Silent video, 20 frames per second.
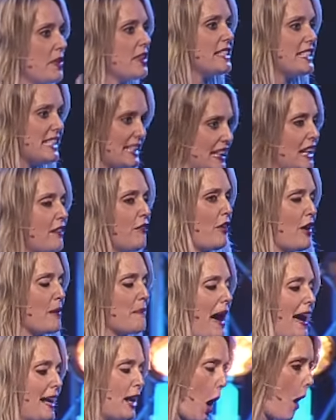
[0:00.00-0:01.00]
with the delivery
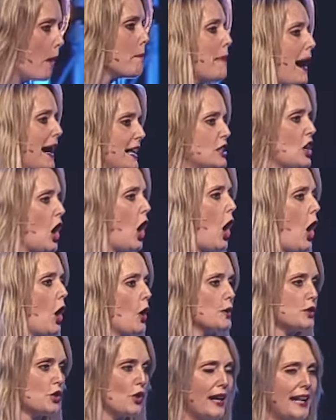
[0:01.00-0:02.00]
man on my door
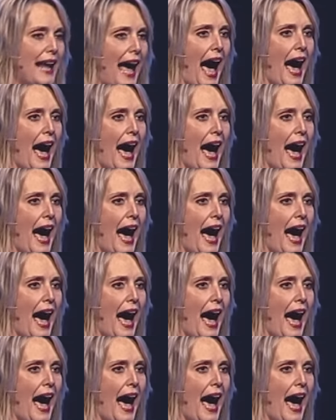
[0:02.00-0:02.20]
who's trying